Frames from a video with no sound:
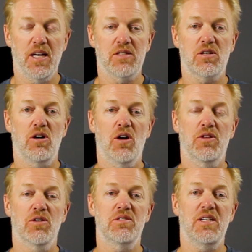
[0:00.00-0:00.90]
It's
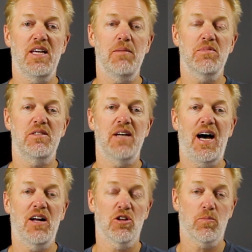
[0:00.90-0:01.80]
called their Teams
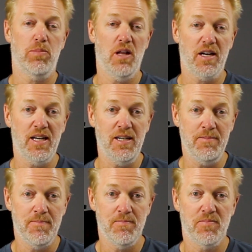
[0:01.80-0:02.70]
Dialer plugin.